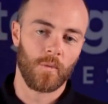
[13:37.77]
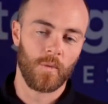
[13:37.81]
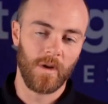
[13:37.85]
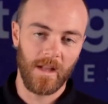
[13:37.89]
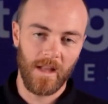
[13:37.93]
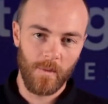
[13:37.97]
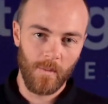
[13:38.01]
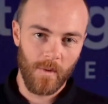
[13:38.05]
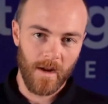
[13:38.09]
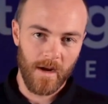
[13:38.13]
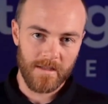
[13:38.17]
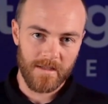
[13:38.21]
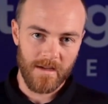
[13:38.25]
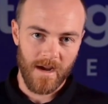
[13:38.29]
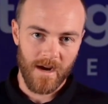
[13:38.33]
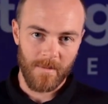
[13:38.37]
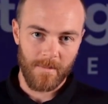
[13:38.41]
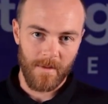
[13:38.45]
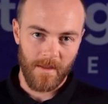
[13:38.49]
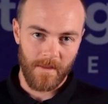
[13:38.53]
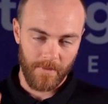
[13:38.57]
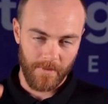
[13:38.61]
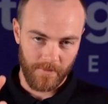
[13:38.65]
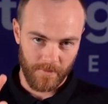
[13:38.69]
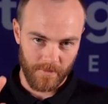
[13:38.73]
really want to talk
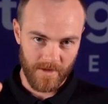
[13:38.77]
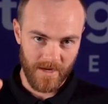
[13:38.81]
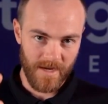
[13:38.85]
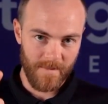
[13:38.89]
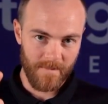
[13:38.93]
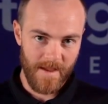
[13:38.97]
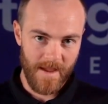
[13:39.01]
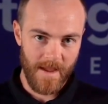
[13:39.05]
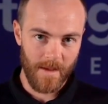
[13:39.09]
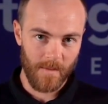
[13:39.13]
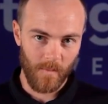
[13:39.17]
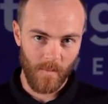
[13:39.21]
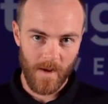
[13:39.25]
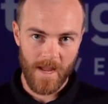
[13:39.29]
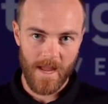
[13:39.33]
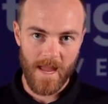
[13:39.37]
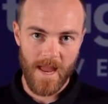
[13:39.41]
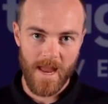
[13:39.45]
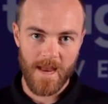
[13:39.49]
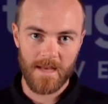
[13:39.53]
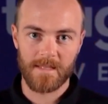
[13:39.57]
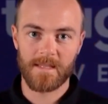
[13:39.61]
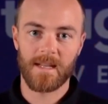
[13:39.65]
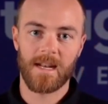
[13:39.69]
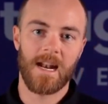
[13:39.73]
about three main
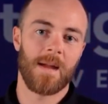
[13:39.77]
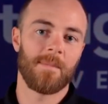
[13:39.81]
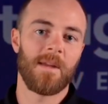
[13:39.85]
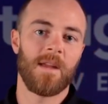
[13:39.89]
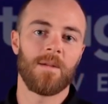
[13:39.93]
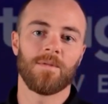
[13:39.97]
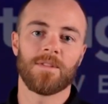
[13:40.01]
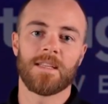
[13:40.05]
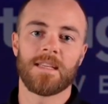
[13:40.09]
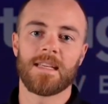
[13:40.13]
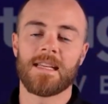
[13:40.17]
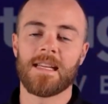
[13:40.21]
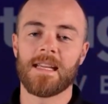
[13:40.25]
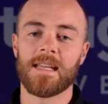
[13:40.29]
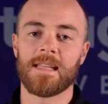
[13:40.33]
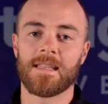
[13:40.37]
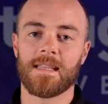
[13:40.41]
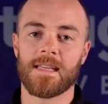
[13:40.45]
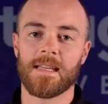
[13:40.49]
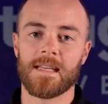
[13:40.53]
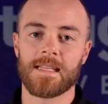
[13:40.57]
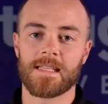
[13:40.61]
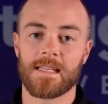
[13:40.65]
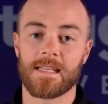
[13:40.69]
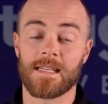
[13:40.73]
ways that I'm able to get
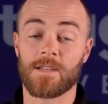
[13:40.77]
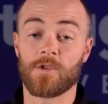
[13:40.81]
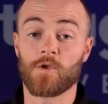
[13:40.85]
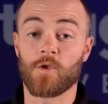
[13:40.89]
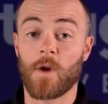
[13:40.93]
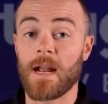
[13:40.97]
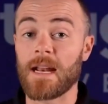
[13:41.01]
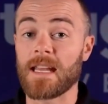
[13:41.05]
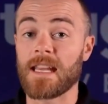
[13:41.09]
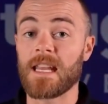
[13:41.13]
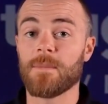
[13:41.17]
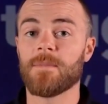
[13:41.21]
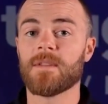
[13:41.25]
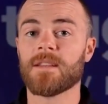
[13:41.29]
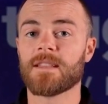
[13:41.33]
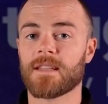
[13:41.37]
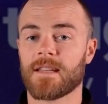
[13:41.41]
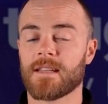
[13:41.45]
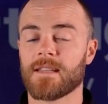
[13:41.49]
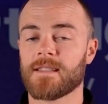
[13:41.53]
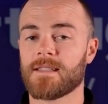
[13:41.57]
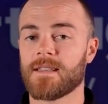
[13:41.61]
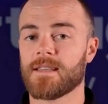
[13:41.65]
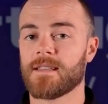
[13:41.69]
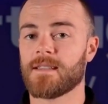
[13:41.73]
this and try to keep this
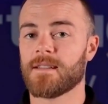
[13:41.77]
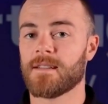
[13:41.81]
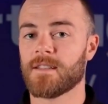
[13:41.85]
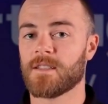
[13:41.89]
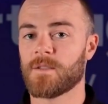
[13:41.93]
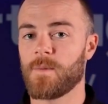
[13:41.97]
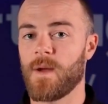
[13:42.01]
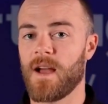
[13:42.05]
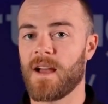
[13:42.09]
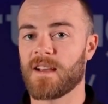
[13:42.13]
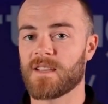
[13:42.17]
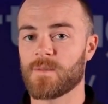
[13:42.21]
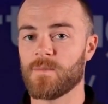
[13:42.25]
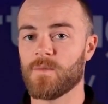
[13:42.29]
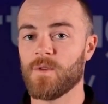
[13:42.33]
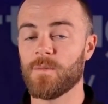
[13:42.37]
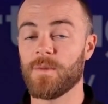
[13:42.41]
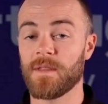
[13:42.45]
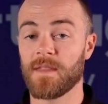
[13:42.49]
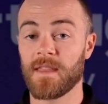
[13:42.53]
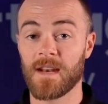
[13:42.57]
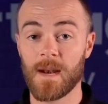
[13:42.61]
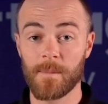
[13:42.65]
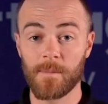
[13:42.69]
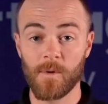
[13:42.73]
consistent as possible.
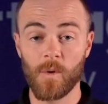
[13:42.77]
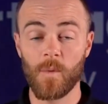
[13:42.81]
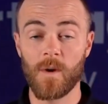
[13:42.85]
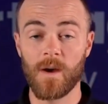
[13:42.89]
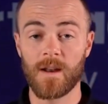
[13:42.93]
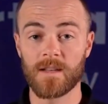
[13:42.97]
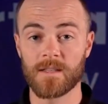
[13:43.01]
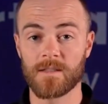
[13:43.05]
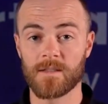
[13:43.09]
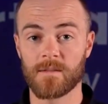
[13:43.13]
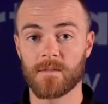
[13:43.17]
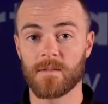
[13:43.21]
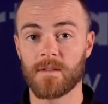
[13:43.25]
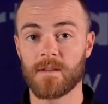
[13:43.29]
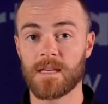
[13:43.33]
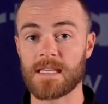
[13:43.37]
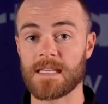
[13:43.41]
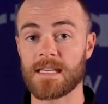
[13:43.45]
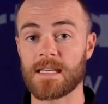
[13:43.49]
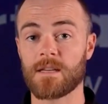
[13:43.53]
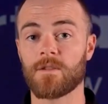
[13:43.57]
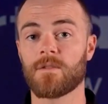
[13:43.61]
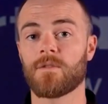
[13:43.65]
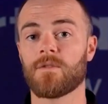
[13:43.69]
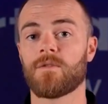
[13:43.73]
But the number one
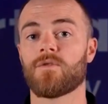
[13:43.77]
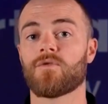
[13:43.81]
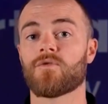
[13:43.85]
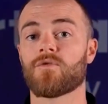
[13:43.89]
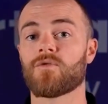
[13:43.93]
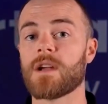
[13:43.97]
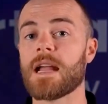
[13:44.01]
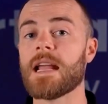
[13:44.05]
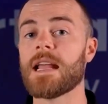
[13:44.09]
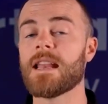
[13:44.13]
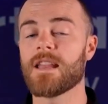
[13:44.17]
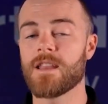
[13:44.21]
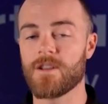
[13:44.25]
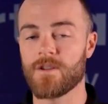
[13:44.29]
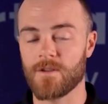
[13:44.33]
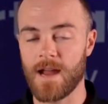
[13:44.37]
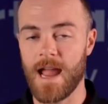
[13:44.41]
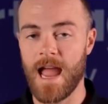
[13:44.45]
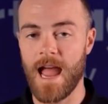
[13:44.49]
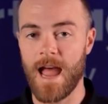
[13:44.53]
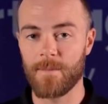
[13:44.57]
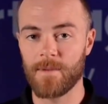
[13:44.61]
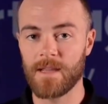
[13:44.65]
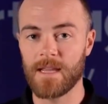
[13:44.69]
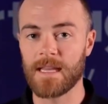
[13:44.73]
is creating your
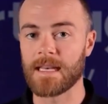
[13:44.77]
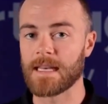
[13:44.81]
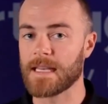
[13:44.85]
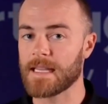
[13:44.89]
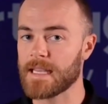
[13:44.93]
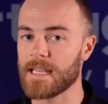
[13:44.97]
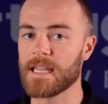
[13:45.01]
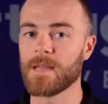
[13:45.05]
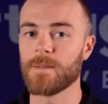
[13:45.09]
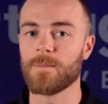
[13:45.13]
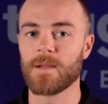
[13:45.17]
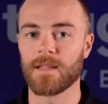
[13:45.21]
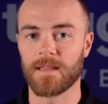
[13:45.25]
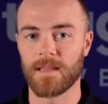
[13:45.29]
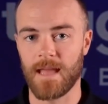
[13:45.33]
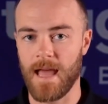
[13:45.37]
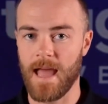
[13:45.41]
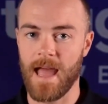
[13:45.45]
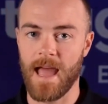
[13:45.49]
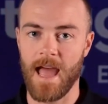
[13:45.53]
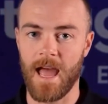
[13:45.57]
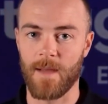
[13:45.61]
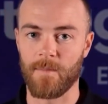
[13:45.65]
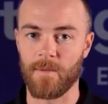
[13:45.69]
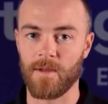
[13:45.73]
habit and keeping
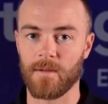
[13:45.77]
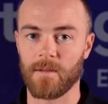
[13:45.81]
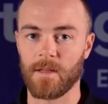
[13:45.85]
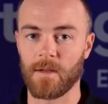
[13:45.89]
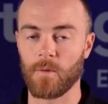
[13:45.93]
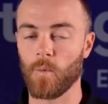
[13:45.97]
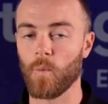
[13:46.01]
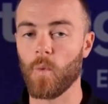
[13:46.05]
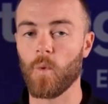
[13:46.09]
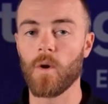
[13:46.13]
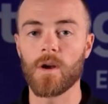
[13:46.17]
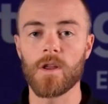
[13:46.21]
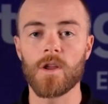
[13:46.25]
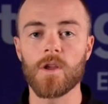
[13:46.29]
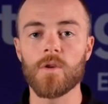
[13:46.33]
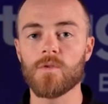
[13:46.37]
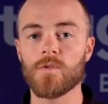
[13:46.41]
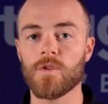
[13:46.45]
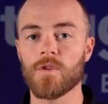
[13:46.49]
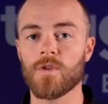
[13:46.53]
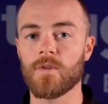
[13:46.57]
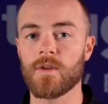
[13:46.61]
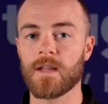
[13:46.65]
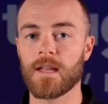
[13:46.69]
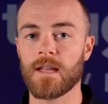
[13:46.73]
that habit. Like, what are you
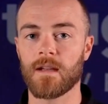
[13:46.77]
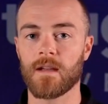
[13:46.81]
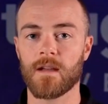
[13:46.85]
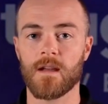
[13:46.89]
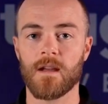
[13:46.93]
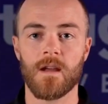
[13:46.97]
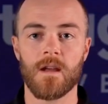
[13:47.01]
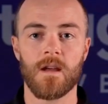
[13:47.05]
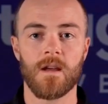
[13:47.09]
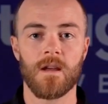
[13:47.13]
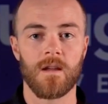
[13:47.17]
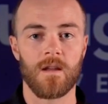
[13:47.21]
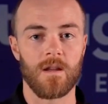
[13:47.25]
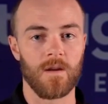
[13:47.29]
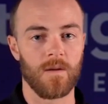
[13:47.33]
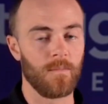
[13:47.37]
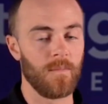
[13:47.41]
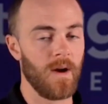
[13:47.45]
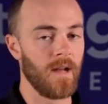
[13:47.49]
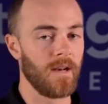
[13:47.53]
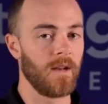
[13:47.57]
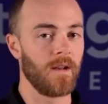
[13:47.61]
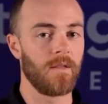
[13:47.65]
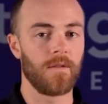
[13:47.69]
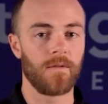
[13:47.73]
doing your
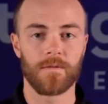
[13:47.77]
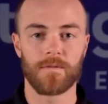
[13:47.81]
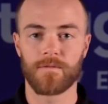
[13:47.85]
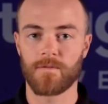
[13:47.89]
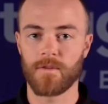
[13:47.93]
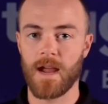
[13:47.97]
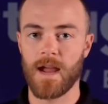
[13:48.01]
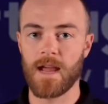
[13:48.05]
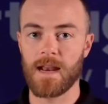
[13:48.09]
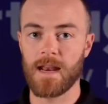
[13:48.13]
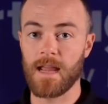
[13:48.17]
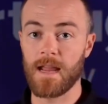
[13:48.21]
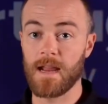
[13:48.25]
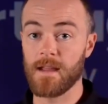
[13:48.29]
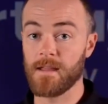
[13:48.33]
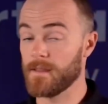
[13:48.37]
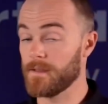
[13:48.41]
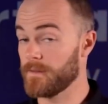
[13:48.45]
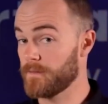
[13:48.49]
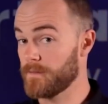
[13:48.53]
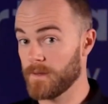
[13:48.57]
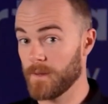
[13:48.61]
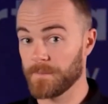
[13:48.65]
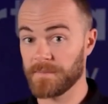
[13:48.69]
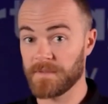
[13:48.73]
Monday through Friday and
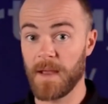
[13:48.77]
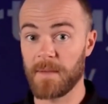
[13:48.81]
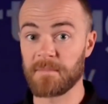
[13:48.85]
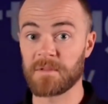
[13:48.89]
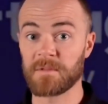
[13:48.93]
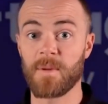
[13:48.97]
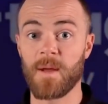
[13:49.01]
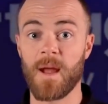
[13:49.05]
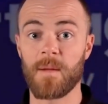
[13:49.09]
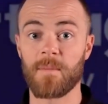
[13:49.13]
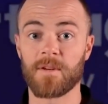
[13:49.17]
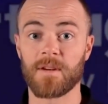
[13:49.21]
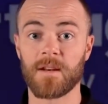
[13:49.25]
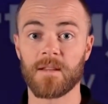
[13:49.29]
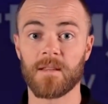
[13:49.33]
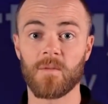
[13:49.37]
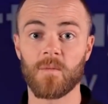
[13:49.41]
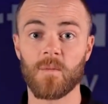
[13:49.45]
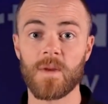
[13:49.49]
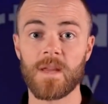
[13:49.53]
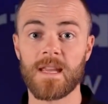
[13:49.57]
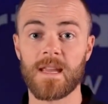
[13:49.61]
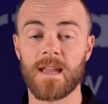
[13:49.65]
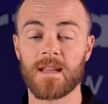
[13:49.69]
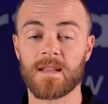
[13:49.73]
then sometimes peppered in
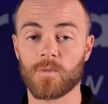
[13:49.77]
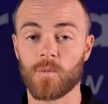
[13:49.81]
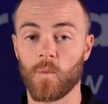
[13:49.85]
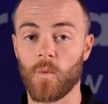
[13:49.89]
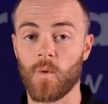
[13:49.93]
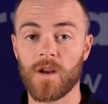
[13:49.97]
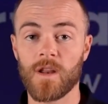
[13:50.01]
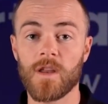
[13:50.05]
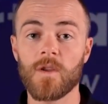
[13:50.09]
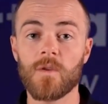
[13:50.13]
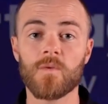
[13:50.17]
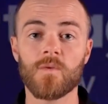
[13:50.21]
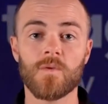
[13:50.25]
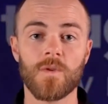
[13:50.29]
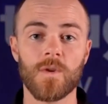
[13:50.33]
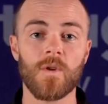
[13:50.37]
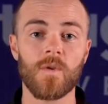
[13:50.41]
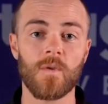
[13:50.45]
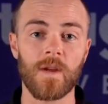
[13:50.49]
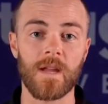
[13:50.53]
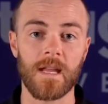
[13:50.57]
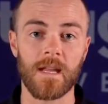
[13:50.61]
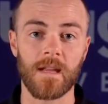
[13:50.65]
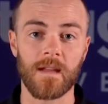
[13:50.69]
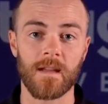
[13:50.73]
the weekends? What are you
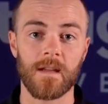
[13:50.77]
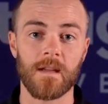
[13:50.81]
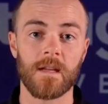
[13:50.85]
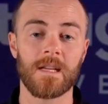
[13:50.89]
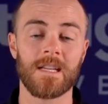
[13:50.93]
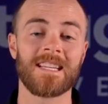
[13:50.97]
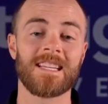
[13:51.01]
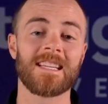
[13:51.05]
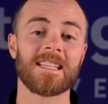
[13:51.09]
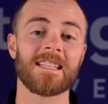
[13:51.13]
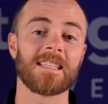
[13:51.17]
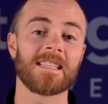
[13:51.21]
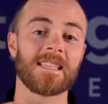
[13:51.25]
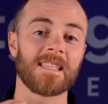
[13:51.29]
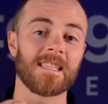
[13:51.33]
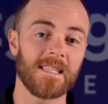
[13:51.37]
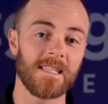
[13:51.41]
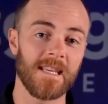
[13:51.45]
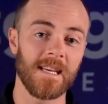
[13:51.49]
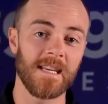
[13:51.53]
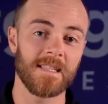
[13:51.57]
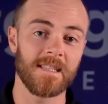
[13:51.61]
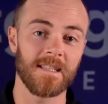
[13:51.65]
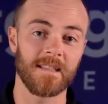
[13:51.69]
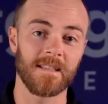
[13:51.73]
doing
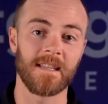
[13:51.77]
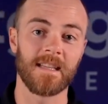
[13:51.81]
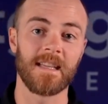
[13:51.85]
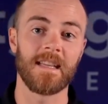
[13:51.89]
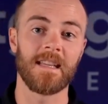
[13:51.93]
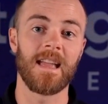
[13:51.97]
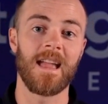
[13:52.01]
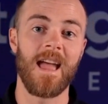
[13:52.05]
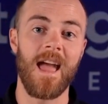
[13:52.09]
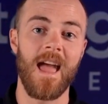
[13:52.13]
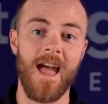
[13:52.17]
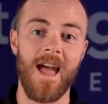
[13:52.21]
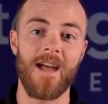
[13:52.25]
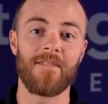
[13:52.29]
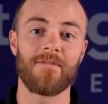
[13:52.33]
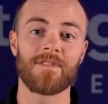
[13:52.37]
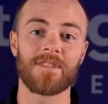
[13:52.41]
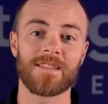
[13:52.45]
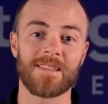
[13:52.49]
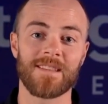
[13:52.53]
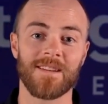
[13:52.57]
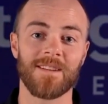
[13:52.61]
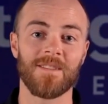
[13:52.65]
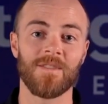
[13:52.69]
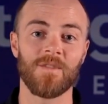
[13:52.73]
consistently
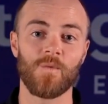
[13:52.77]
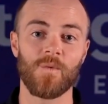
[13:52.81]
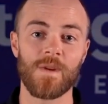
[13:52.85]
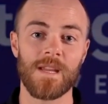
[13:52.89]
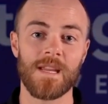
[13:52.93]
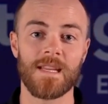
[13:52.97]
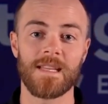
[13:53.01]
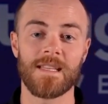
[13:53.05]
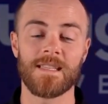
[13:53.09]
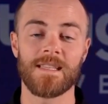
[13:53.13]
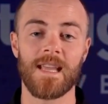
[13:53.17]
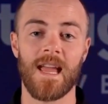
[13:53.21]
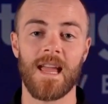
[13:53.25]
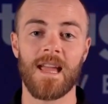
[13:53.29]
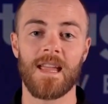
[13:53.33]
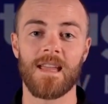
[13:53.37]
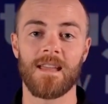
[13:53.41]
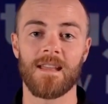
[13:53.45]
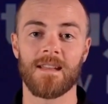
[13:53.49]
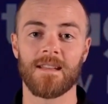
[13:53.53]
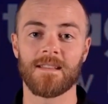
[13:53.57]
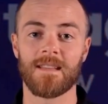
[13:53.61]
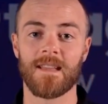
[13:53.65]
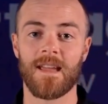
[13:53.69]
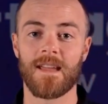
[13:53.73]
every single week,
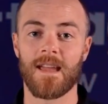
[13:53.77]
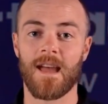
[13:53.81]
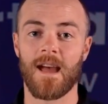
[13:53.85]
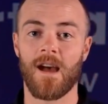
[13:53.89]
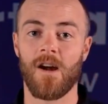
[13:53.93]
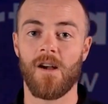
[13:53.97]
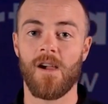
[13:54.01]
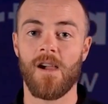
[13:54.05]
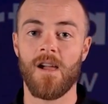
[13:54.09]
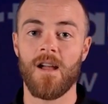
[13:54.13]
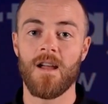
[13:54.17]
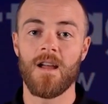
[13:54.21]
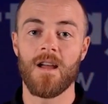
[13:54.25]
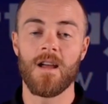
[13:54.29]
day in and day out?